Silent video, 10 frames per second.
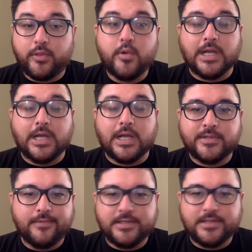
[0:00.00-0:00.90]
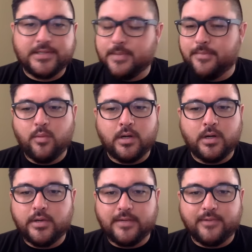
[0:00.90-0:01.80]
through customer service. Maybe you
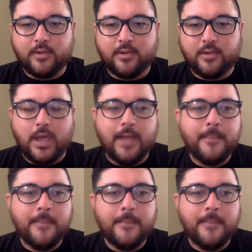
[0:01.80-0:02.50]
want to do it a different way.